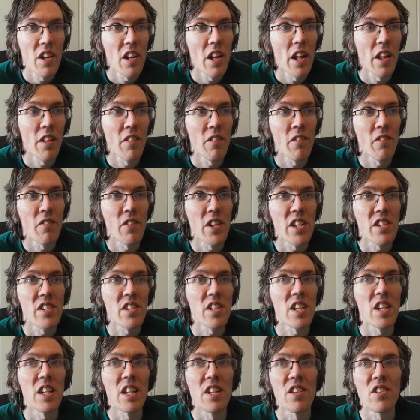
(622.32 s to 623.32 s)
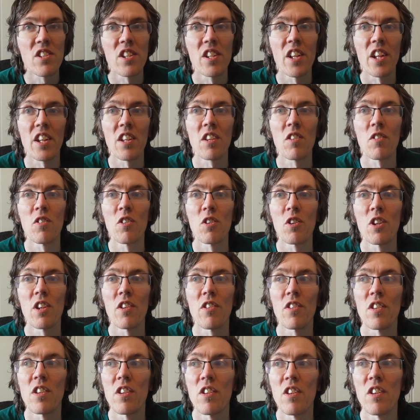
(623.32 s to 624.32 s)
in this incident,
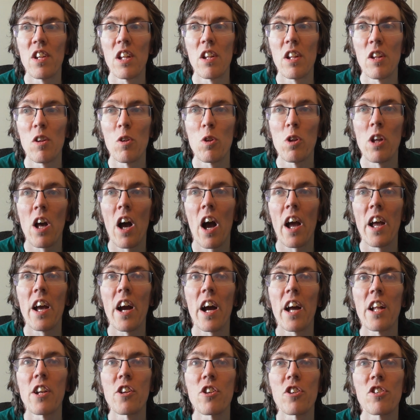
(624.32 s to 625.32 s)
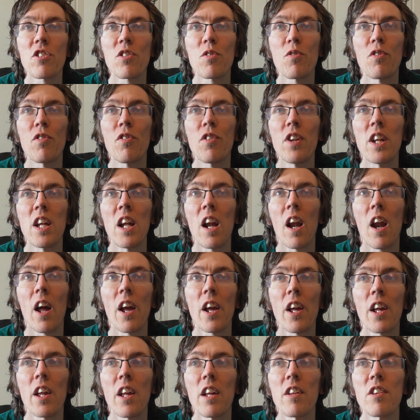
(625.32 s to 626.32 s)
I just feel
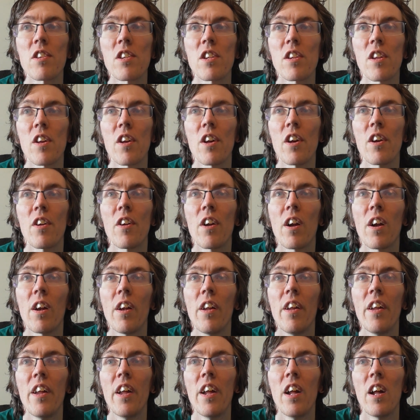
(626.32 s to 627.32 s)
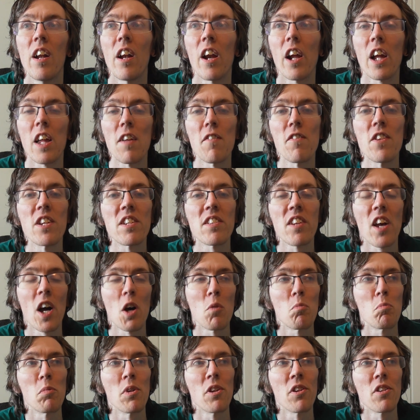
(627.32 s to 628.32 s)
like if this
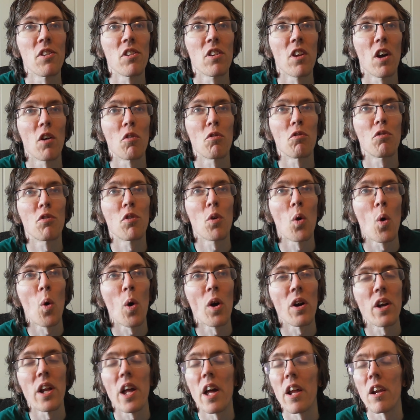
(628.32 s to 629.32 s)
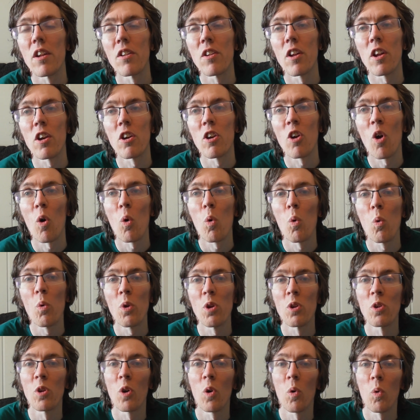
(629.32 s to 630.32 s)
happens a third year in a row,
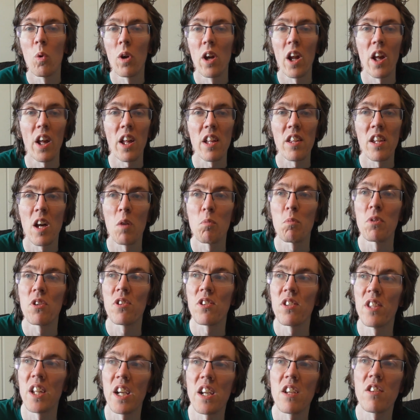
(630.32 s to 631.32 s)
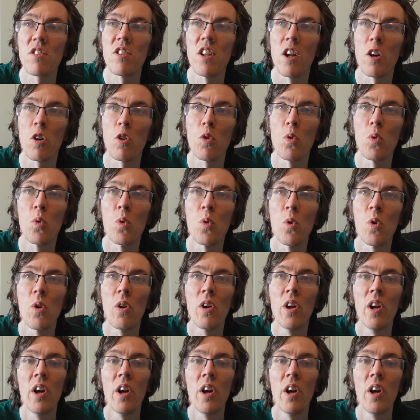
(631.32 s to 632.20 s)
you know, like it happens next year too,